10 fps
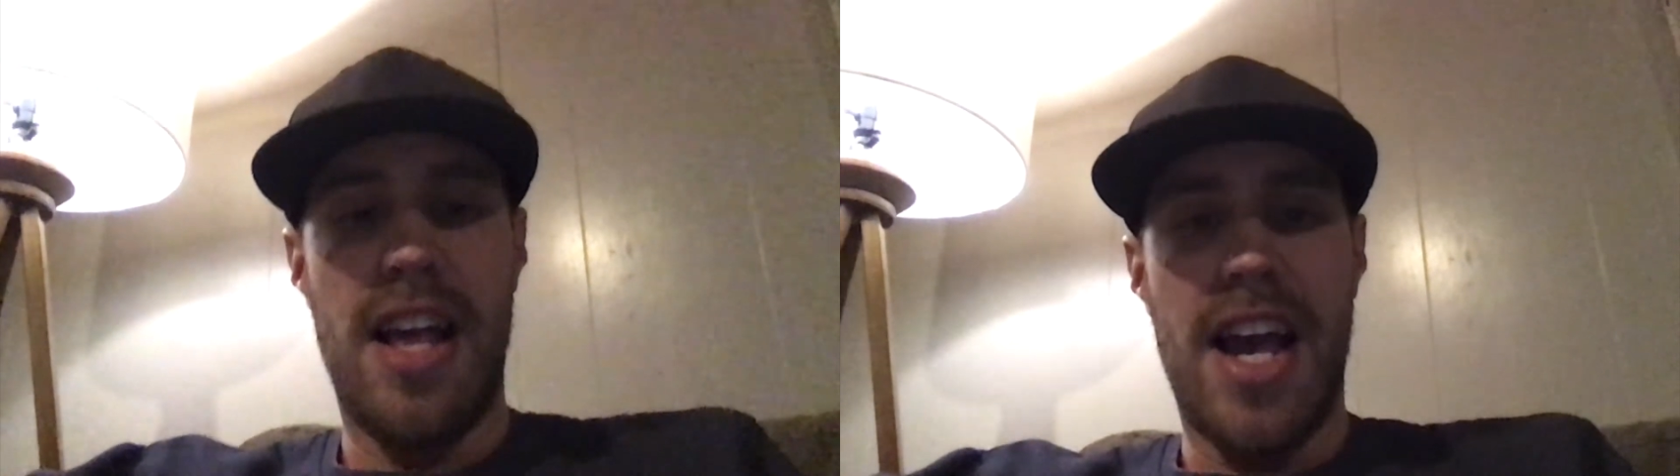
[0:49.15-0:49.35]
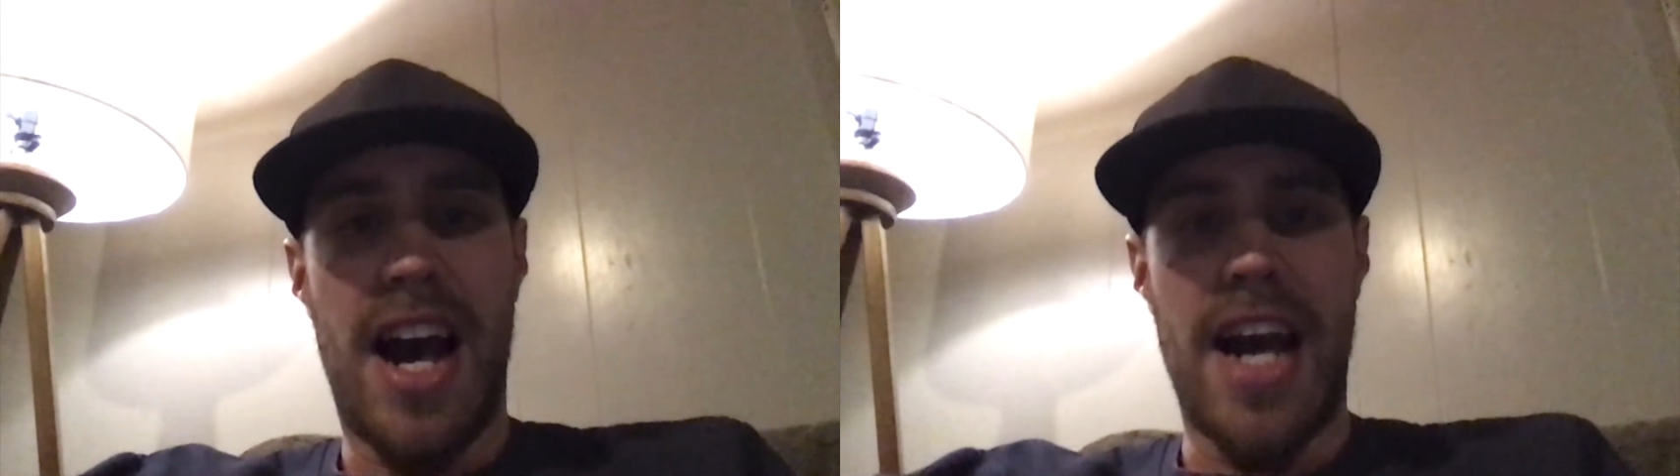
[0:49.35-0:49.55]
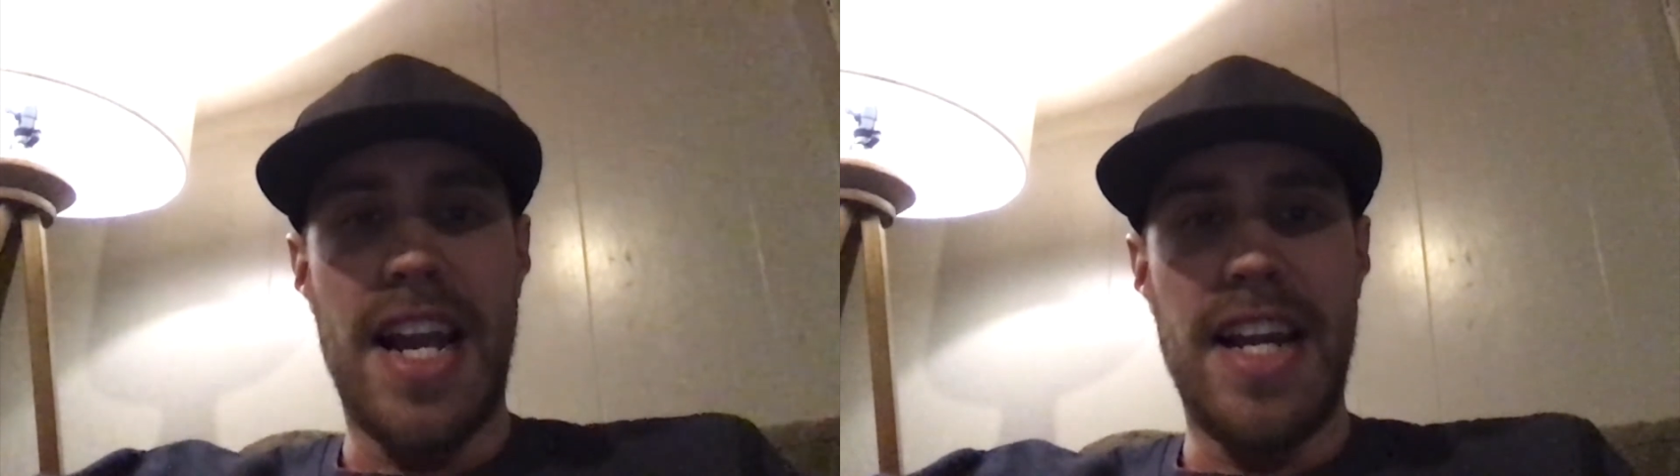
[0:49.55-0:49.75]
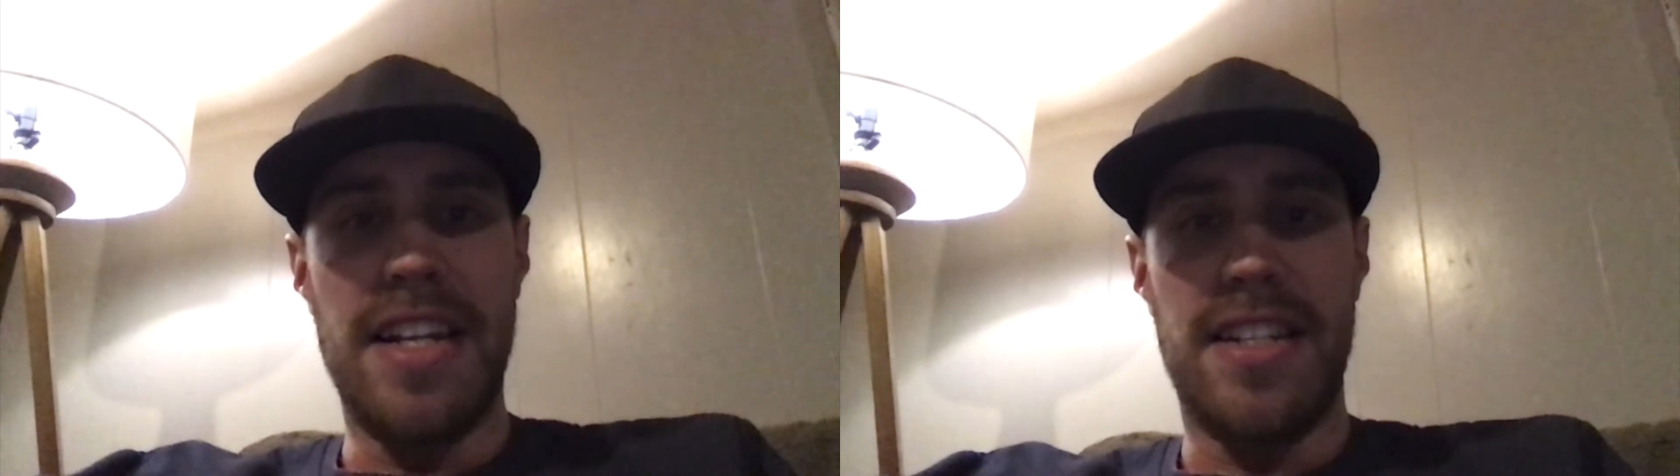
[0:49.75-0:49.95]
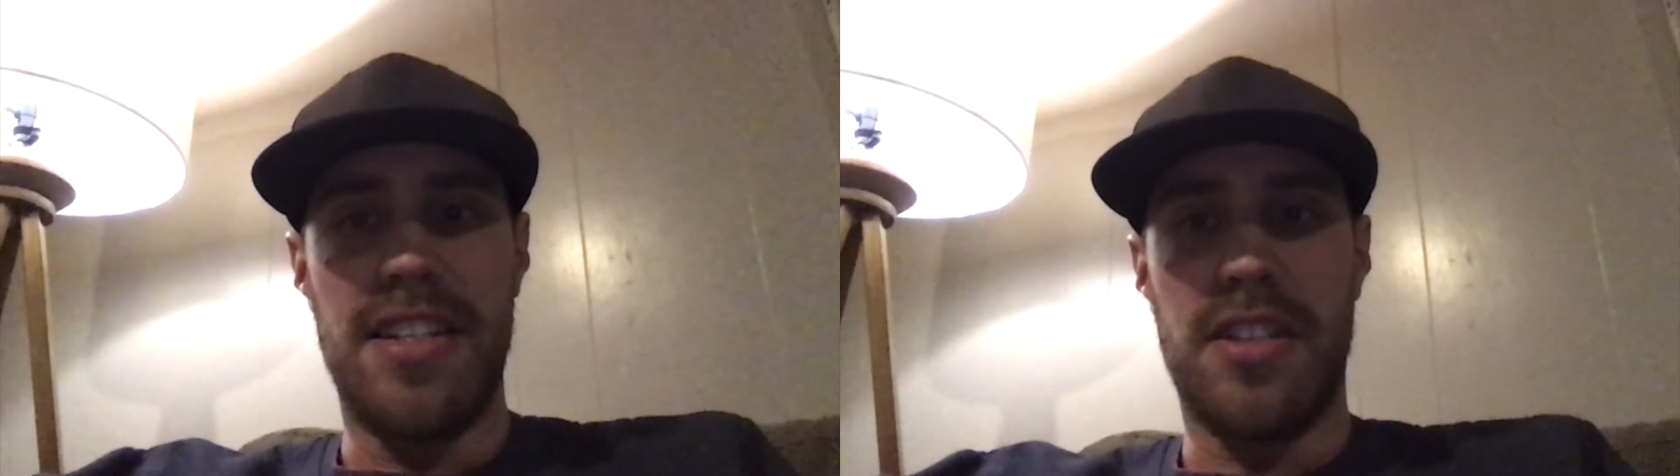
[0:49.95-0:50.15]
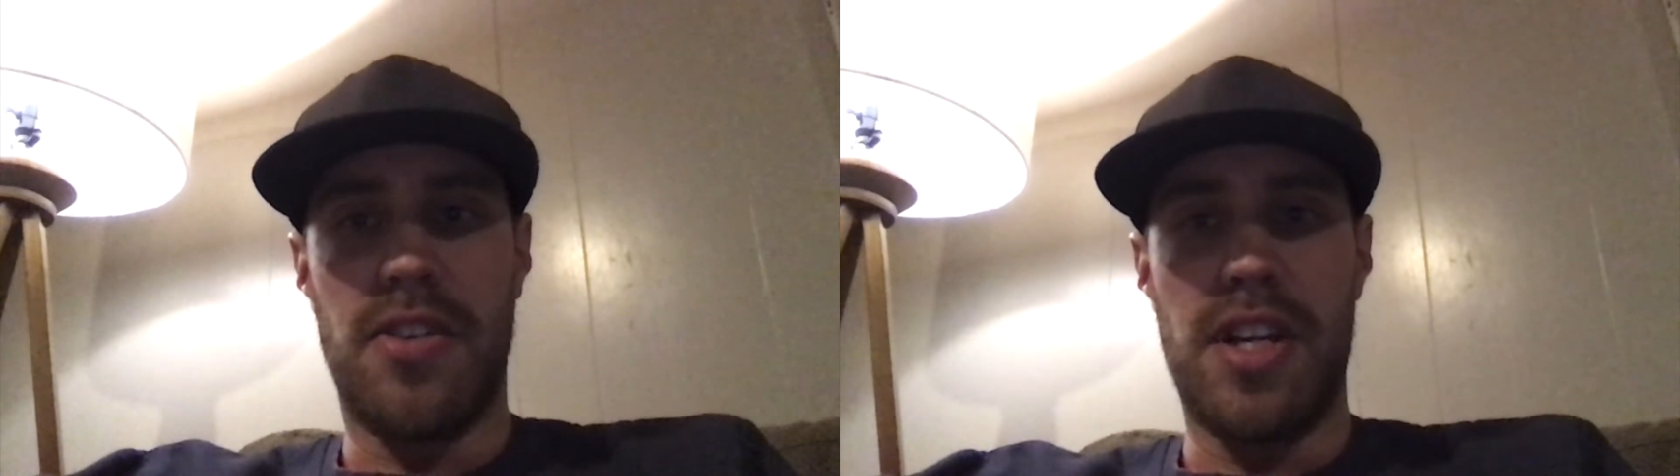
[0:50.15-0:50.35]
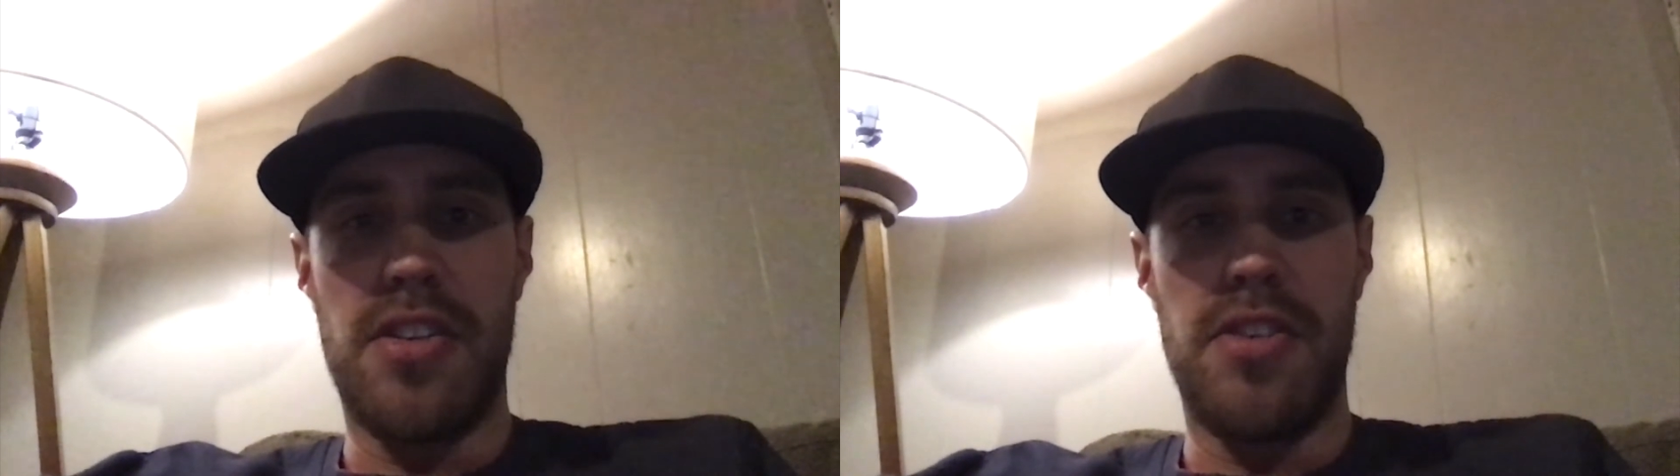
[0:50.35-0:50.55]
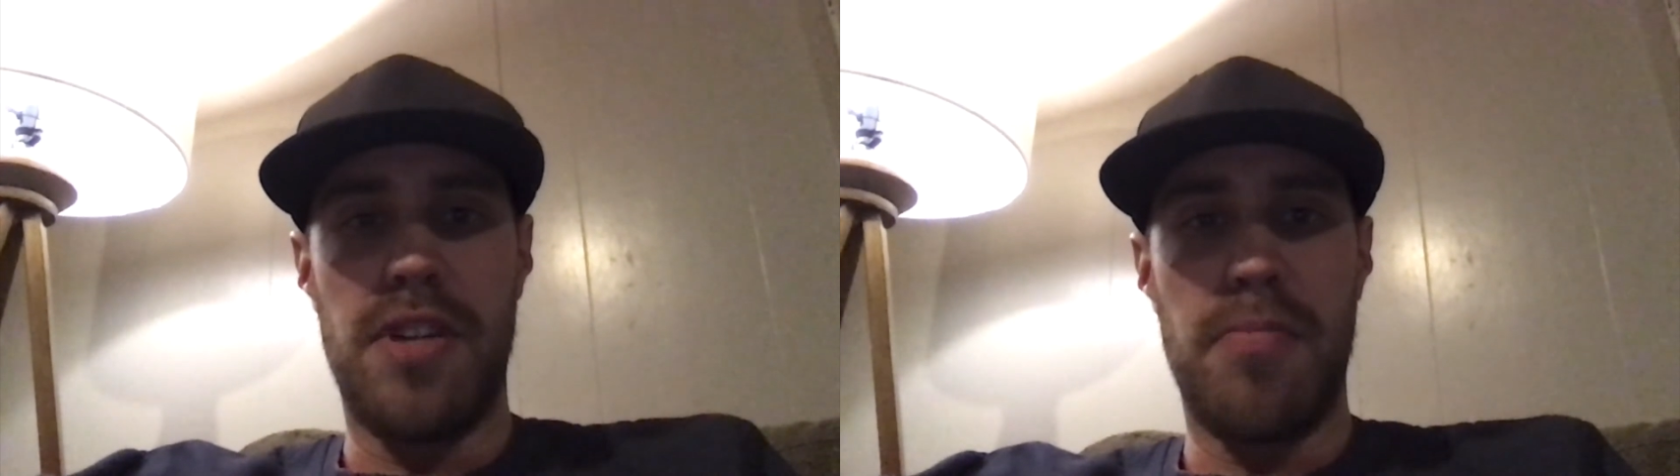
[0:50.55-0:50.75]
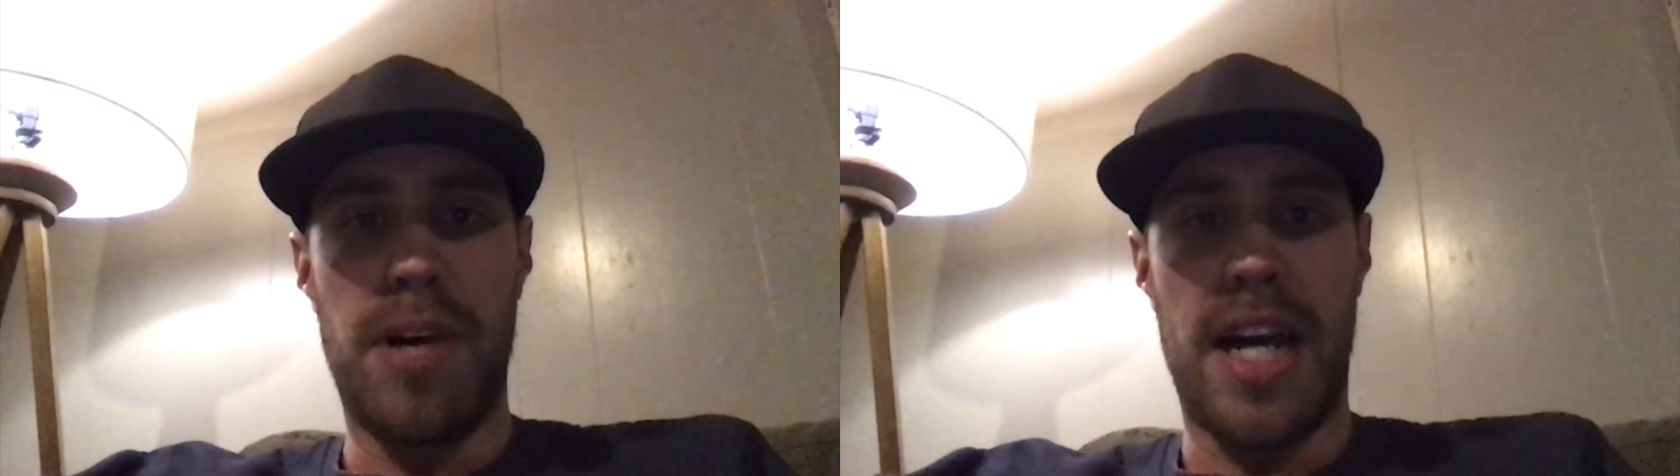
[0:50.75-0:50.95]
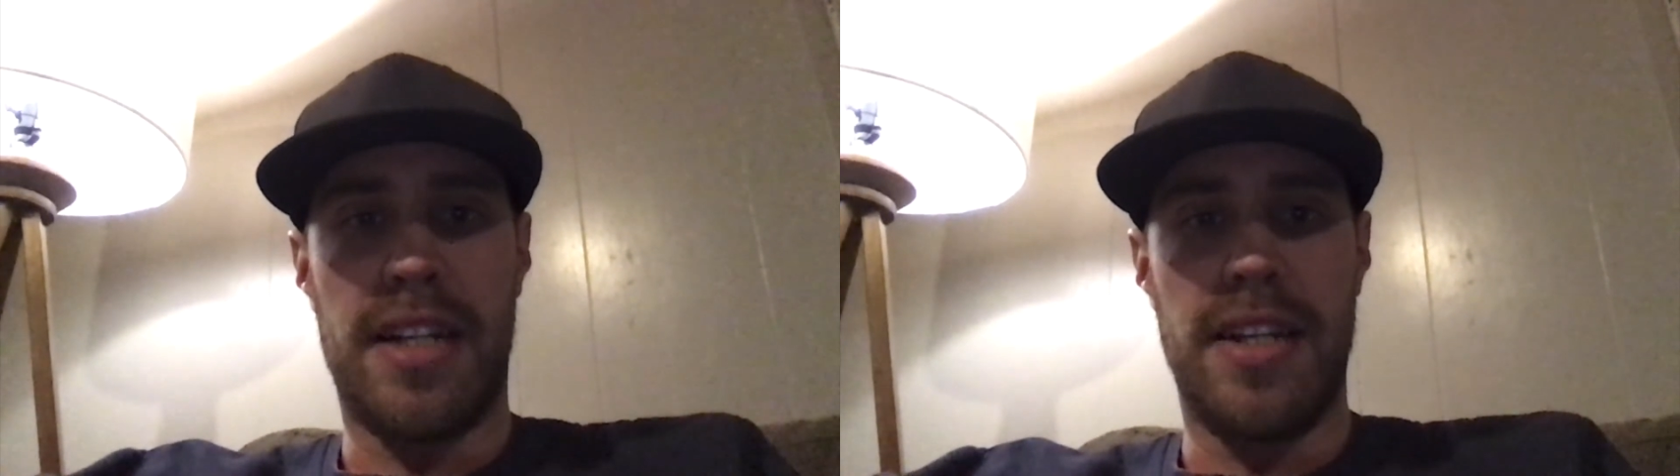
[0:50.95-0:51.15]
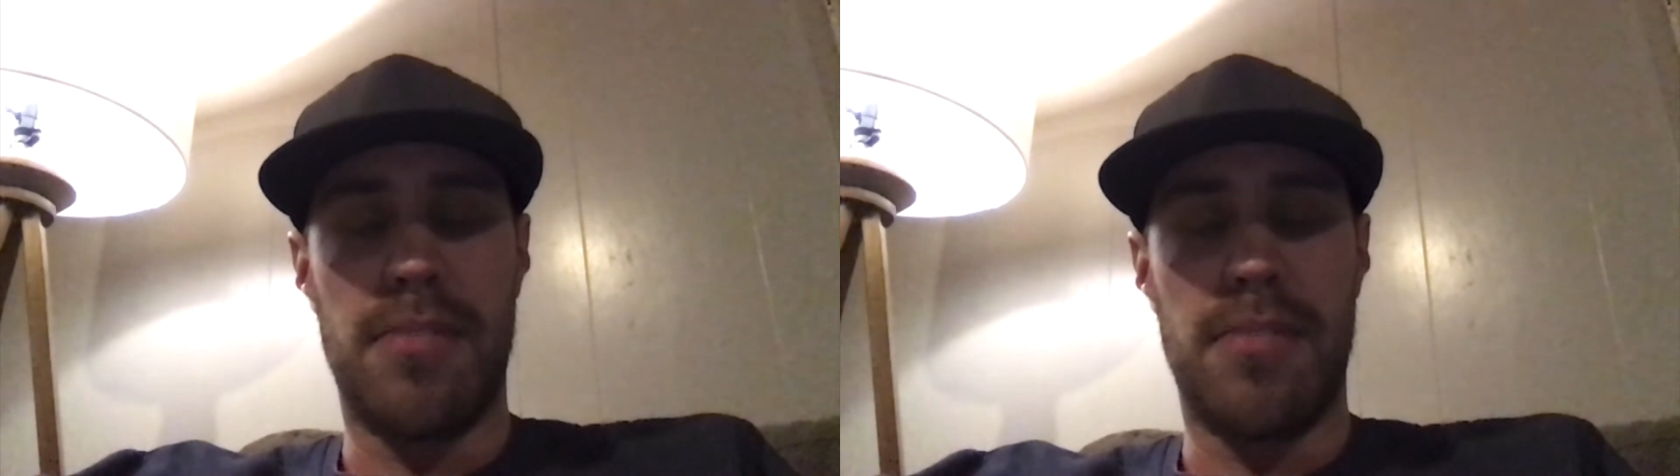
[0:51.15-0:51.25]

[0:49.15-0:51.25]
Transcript: hiatus is going to impact us.